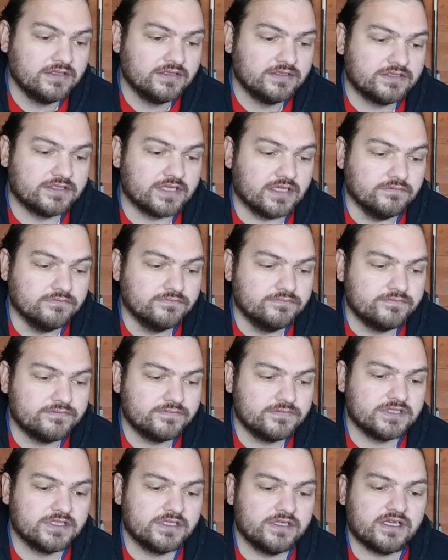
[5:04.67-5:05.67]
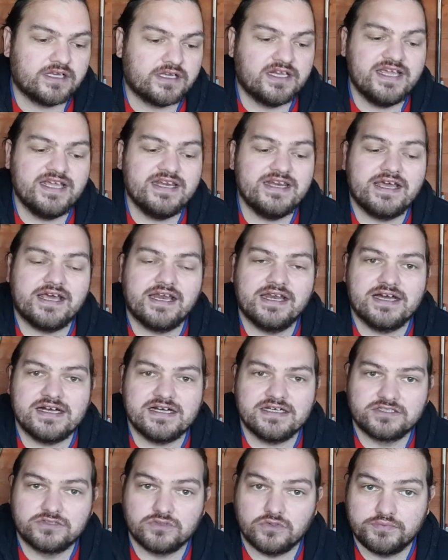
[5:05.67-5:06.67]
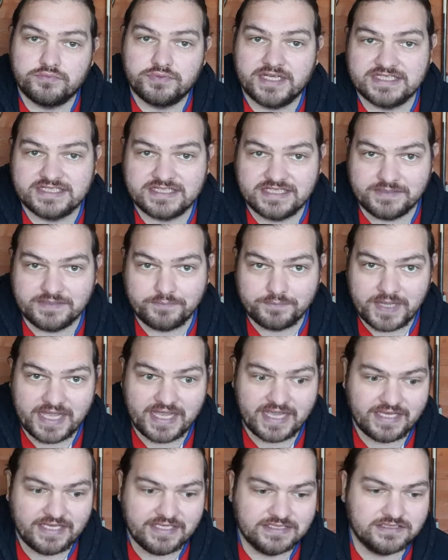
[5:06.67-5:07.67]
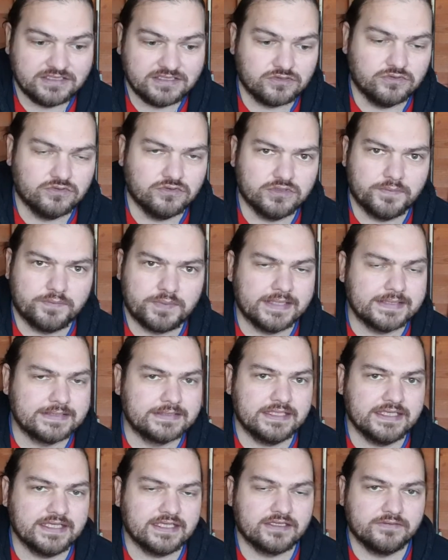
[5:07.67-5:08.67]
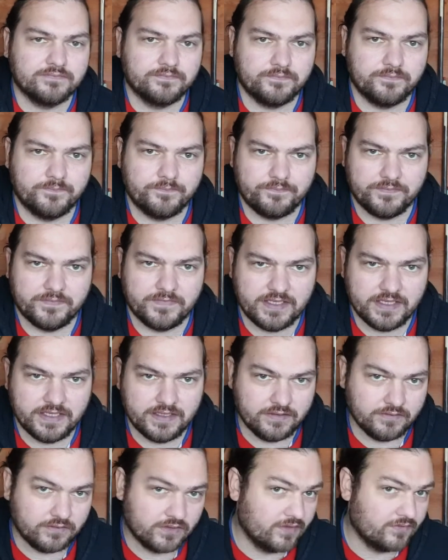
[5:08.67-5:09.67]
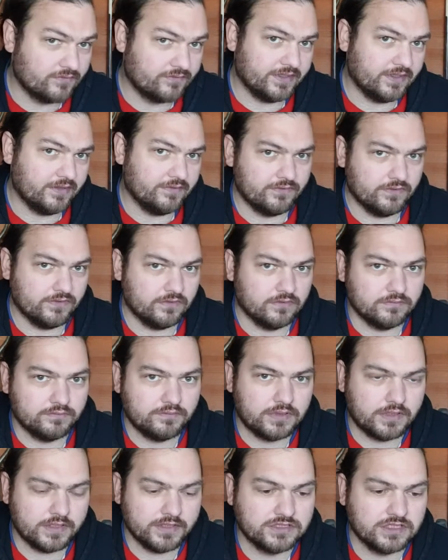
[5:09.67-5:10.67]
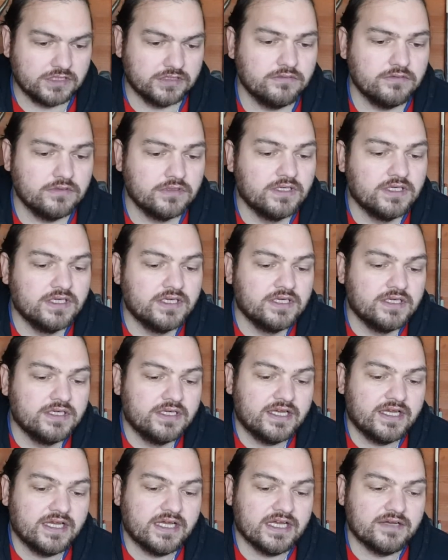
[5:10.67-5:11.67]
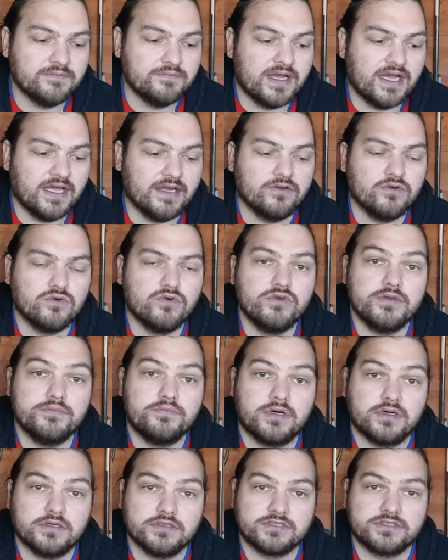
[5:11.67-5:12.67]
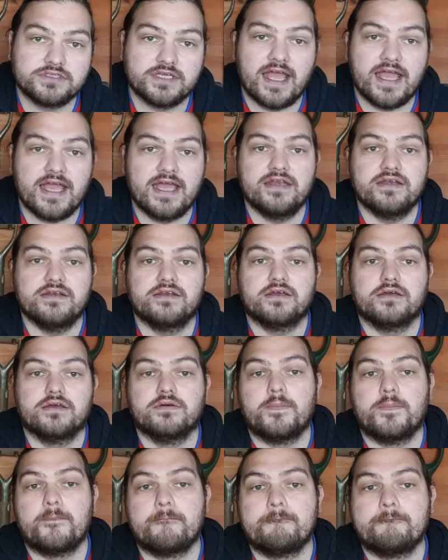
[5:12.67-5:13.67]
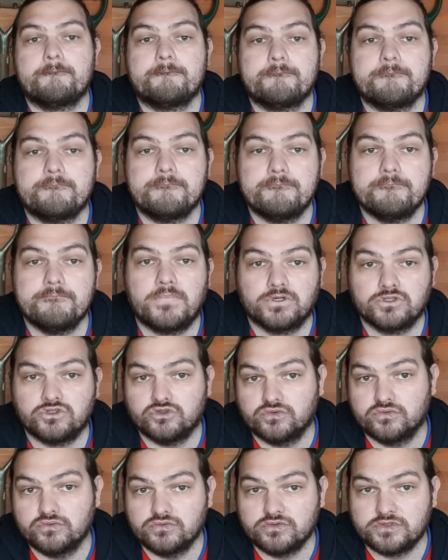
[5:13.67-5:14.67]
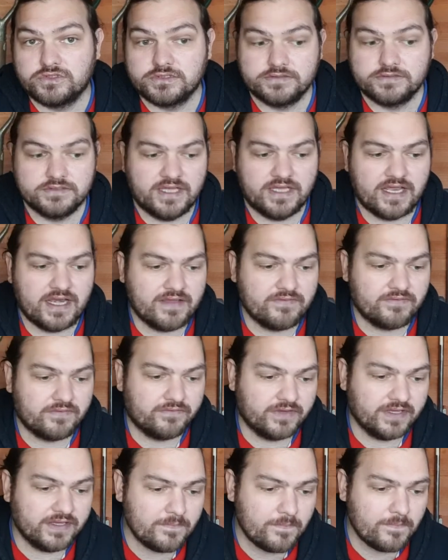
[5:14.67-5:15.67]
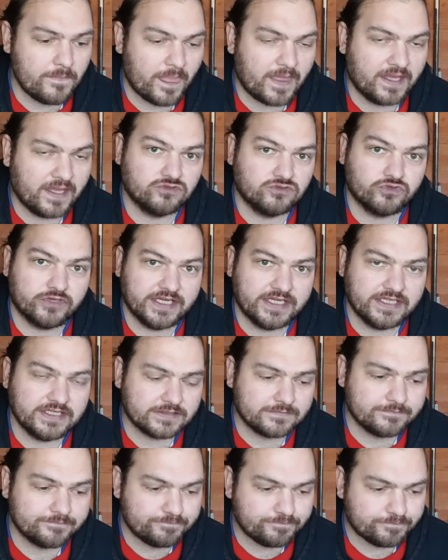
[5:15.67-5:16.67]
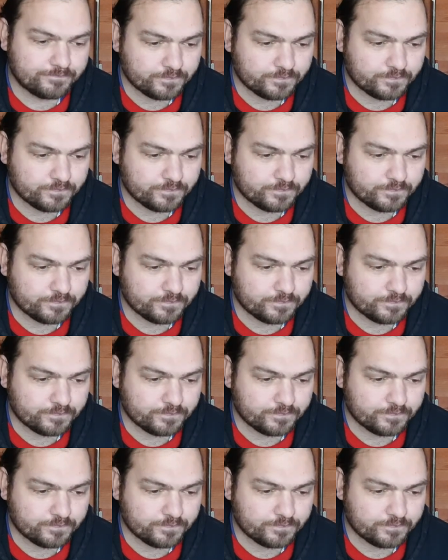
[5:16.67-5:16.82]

So clean the glass or plastic panes or the plastic covering of your polytunnel, and all your pots and modules and everything and trays.